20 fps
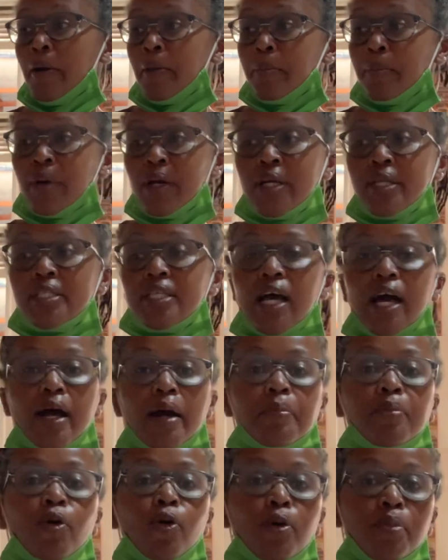but
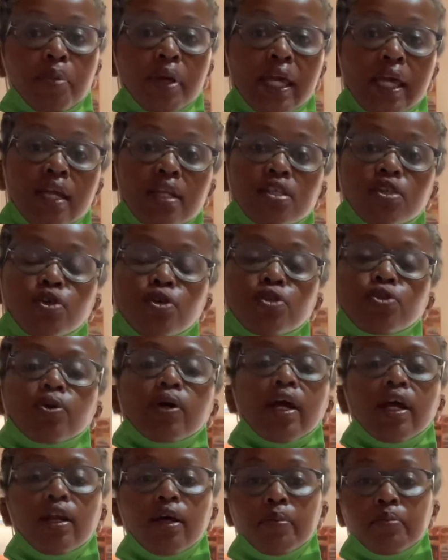I'm hoping it not to
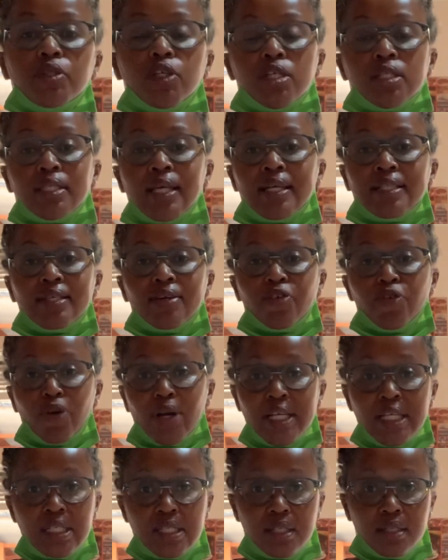end up just as a
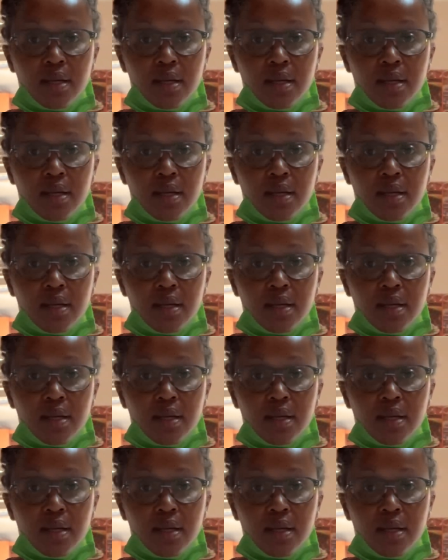rant,